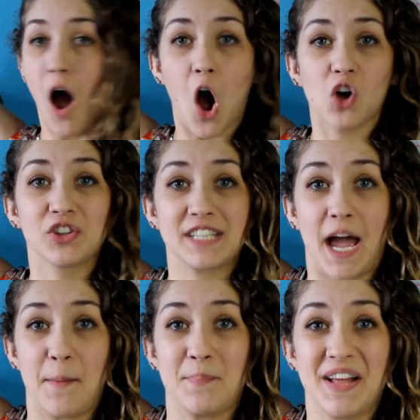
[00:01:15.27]
all the
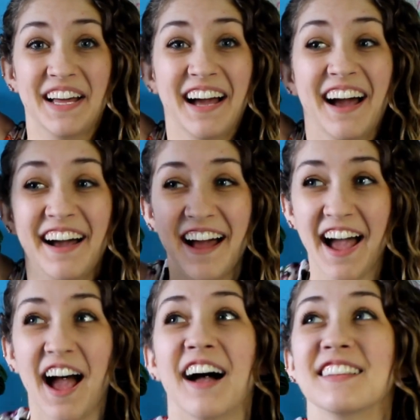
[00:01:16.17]
time.
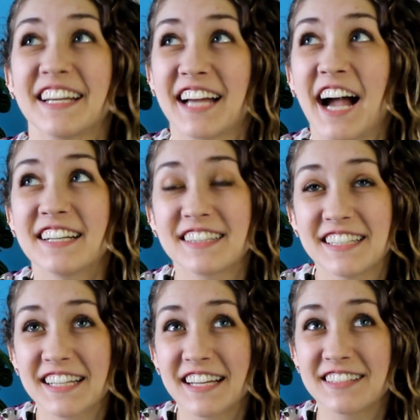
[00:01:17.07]
Like, I
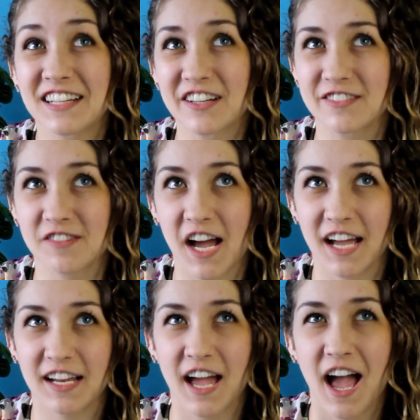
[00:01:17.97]
think I
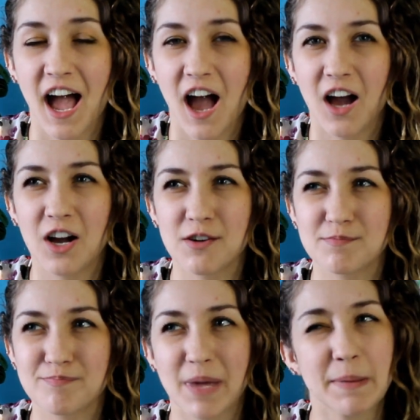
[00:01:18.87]
clarify,
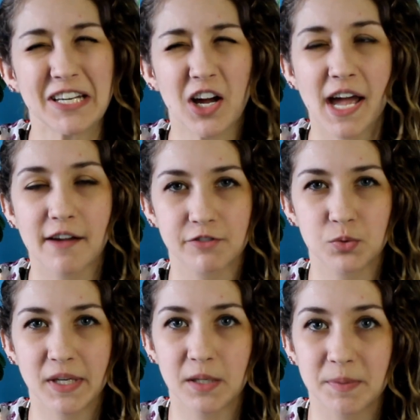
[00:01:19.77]
maybe not every
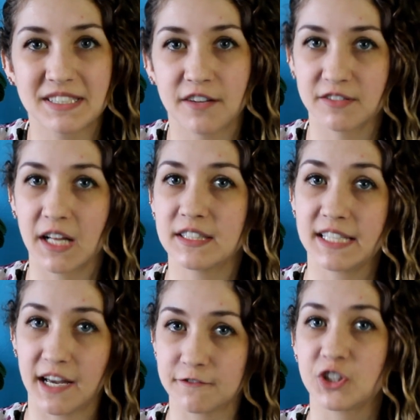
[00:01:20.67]
week, but
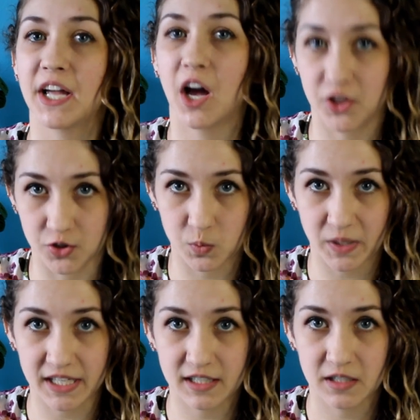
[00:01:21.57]
definitely every other
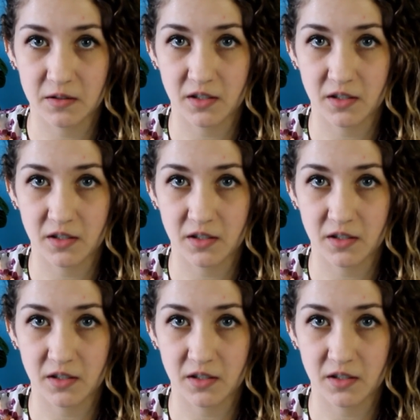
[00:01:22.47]
week.